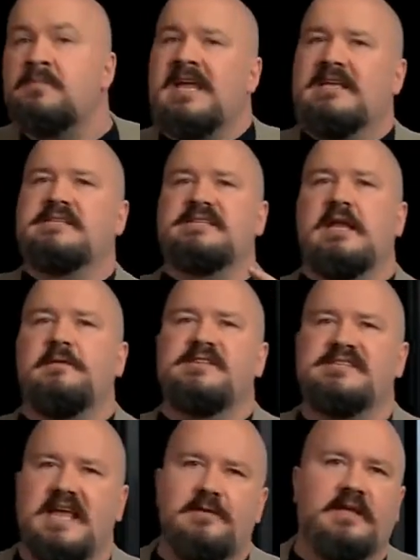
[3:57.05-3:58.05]
Instead of
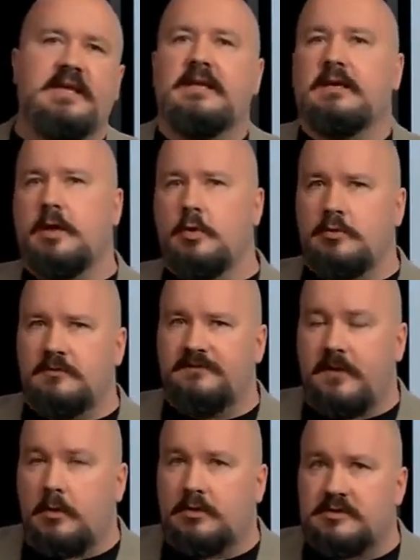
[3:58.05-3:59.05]
saving it in local
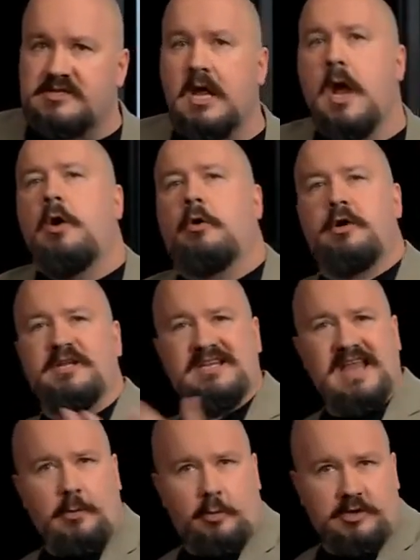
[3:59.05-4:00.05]
folders or on a
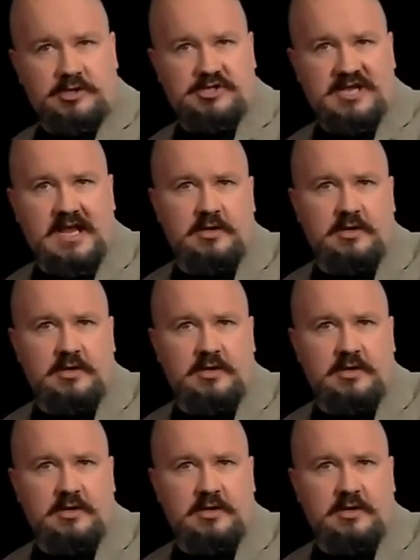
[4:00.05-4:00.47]
network shared